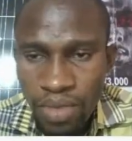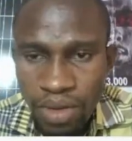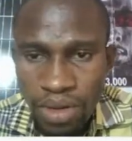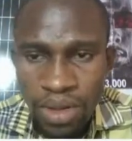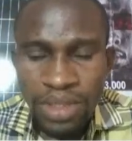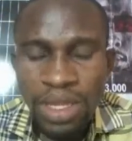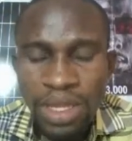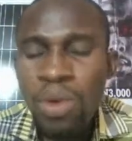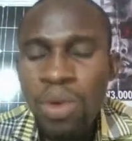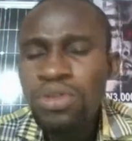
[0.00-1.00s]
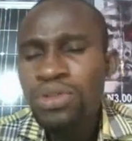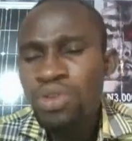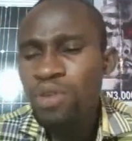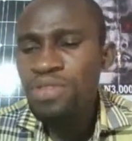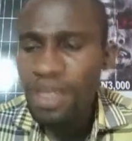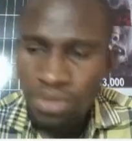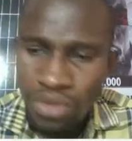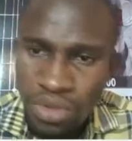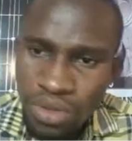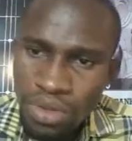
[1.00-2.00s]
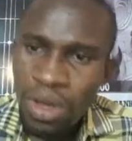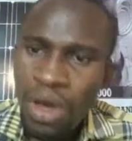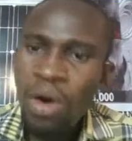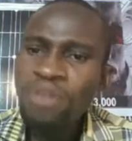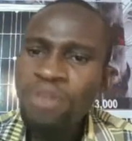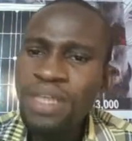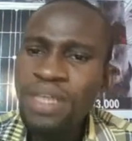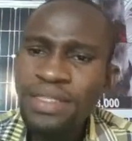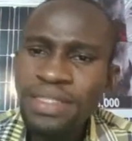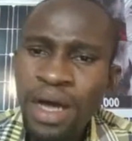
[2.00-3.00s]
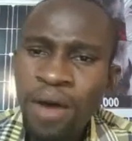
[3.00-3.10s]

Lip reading: Now what does offset do? Offset now will